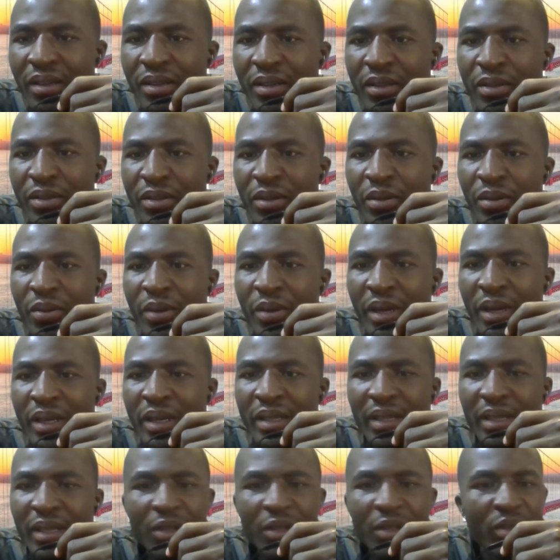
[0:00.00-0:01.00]
No,
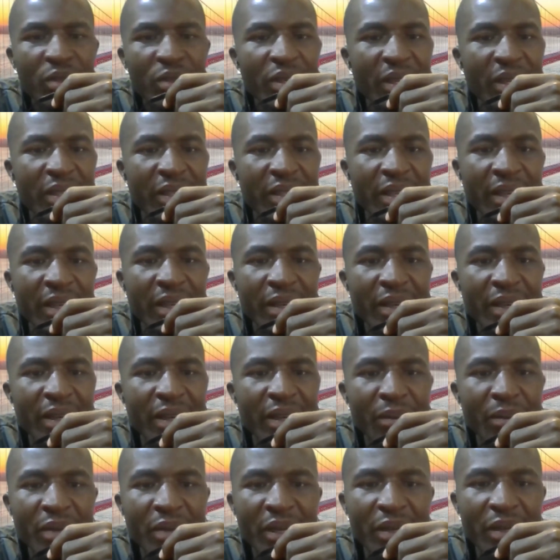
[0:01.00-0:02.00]
it's actually a
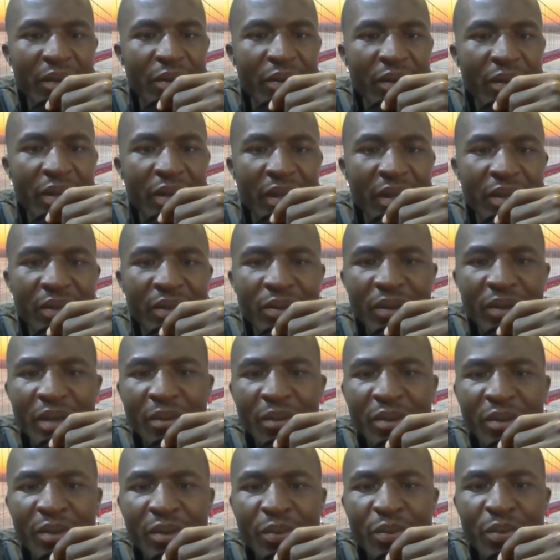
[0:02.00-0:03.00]
Telegram link. Okay, so let
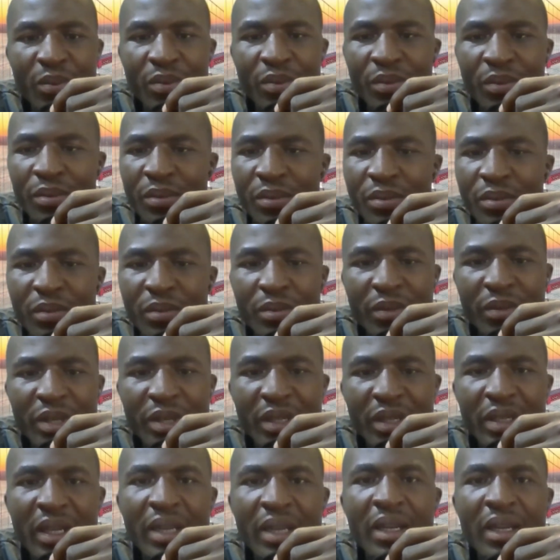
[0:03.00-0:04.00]
me
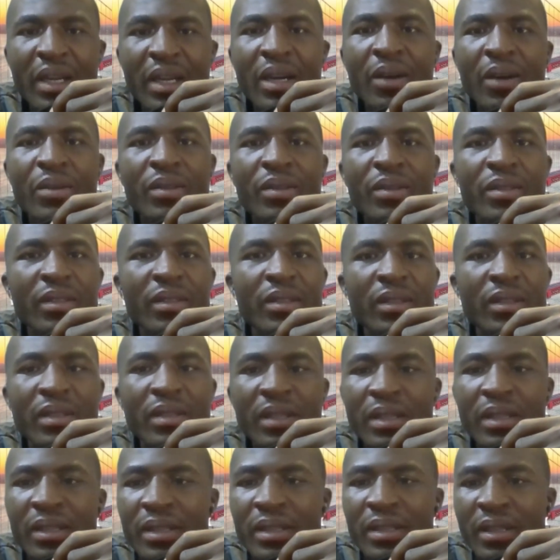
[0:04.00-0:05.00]
bring that out.
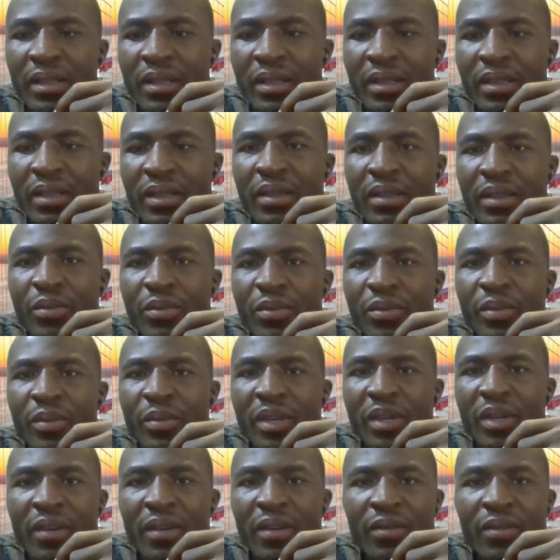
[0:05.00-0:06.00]
The
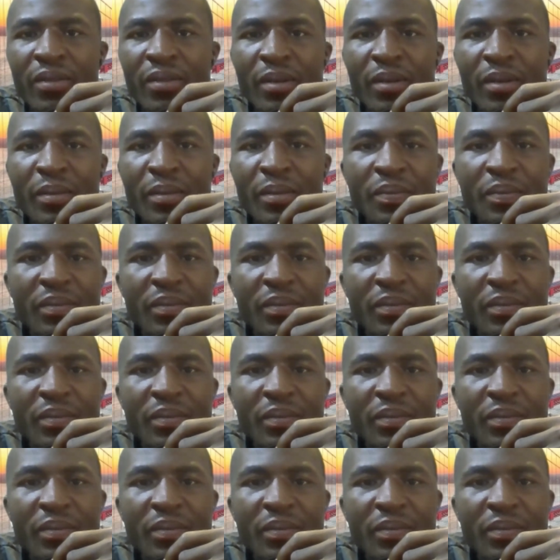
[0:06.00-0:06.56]
platform